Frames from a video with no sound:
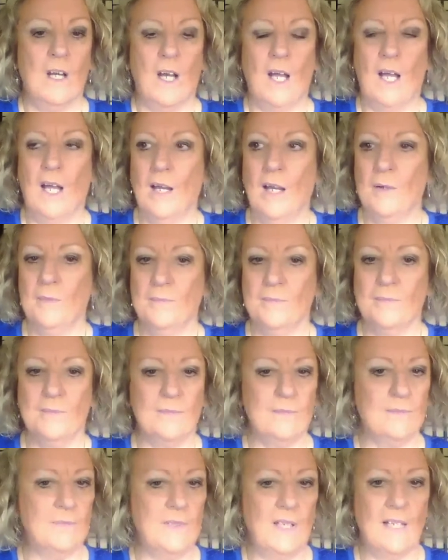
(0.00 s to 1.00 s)

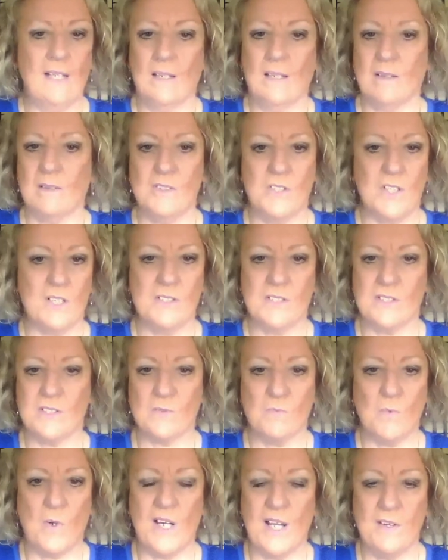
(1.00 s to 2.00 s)
Yeah, just
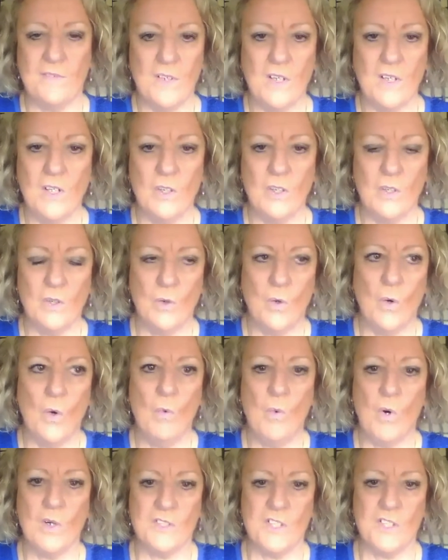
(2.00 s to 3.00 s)
whatever you're
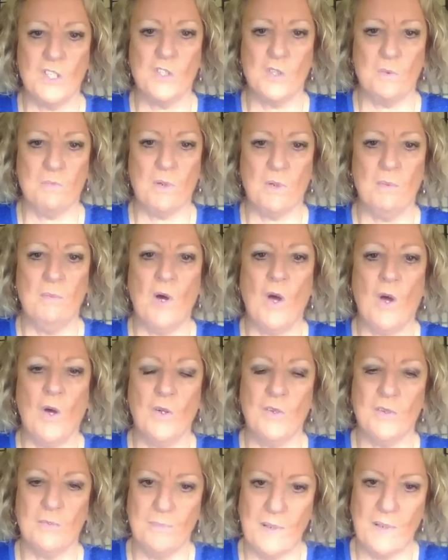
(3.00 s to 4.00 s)
wanting to
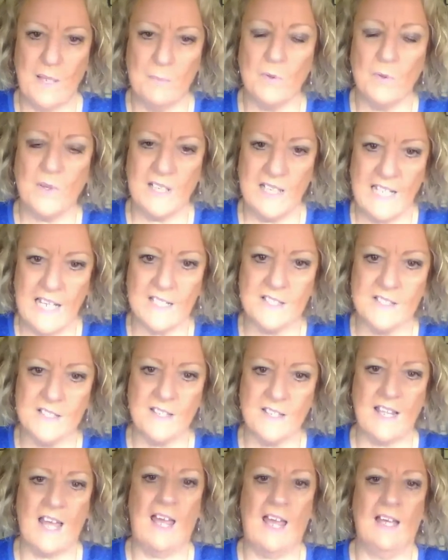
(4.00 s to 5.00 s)
promote, people connect to
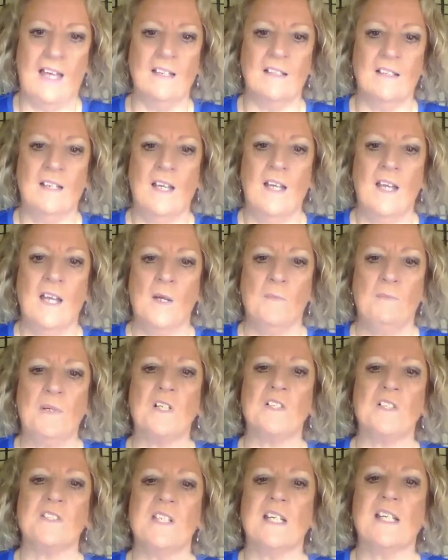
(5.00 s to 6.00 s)
that
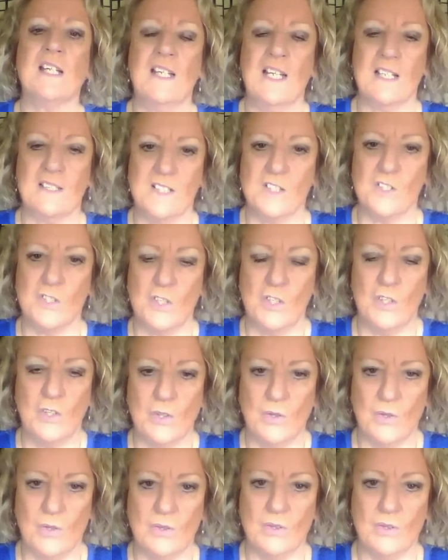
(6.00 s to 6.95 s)
because they're connecting to you.